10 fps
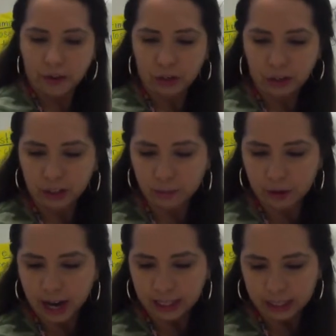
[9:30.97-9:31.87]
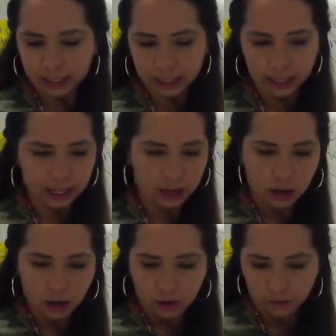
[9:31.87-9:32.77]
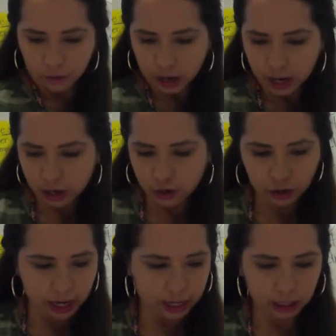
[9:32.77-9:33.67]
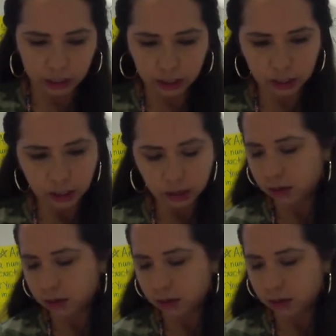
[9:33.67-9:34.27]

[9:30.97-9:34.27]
do some practicing for hundreds.